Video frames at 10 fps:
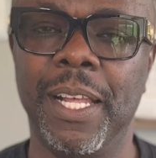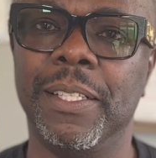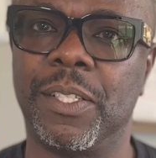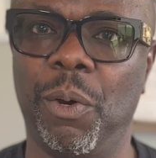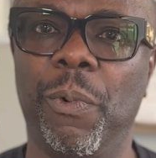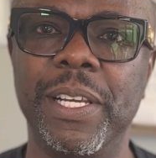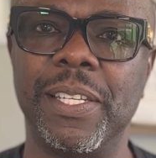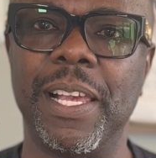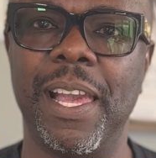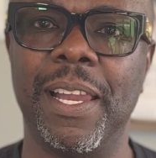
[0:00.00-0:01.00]
So once
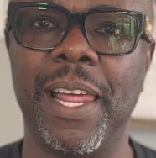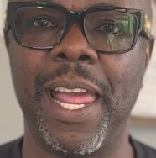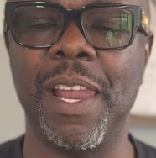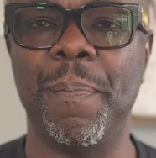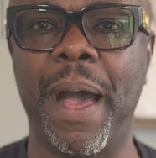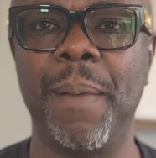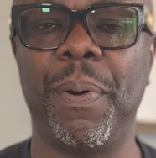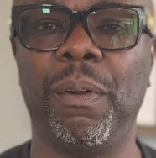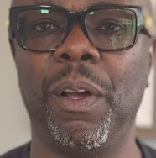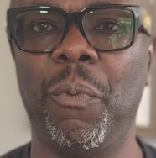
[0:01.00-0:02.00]
again, in the bipolar